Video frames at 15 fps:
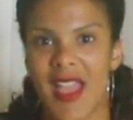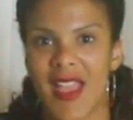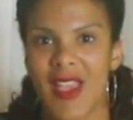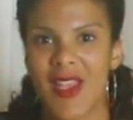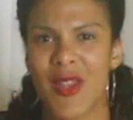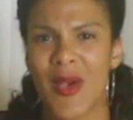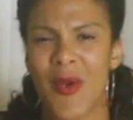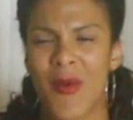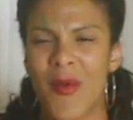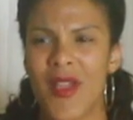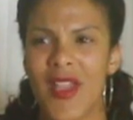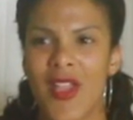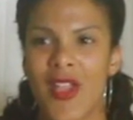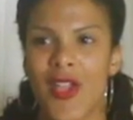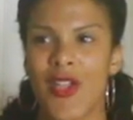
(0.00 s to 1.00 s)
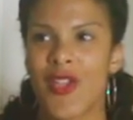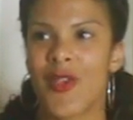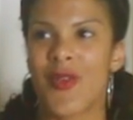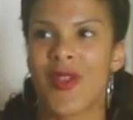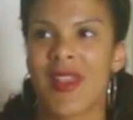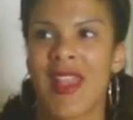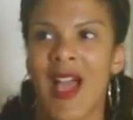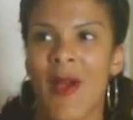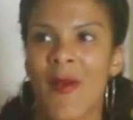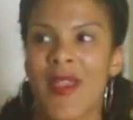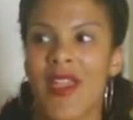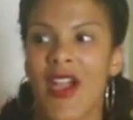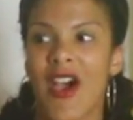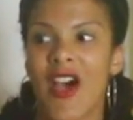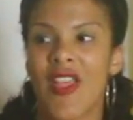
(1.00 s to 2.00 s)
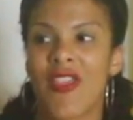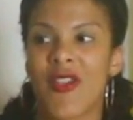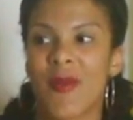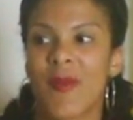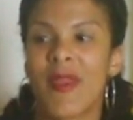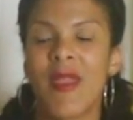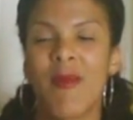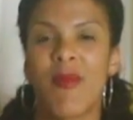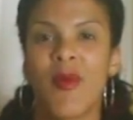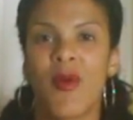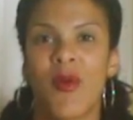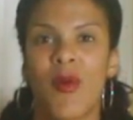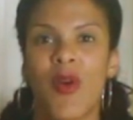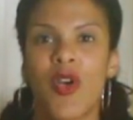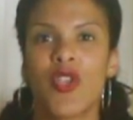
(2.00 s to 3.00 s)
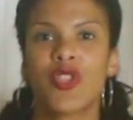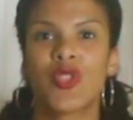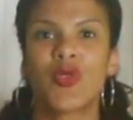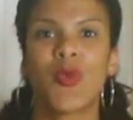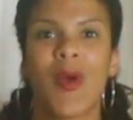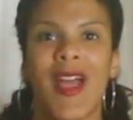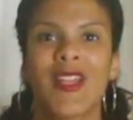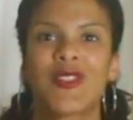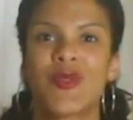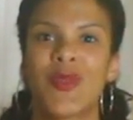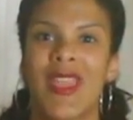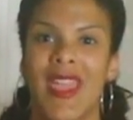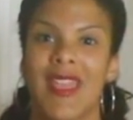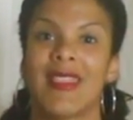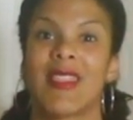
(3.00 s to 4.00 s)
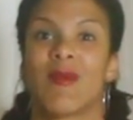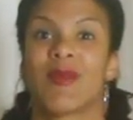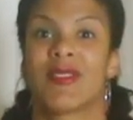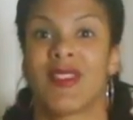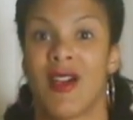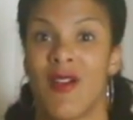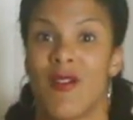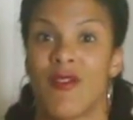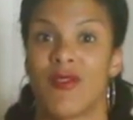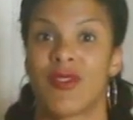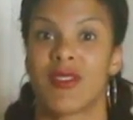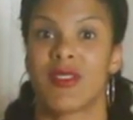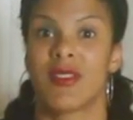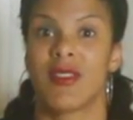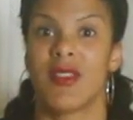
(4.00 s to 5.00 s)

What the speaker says: You're allowing other people to educate themselves.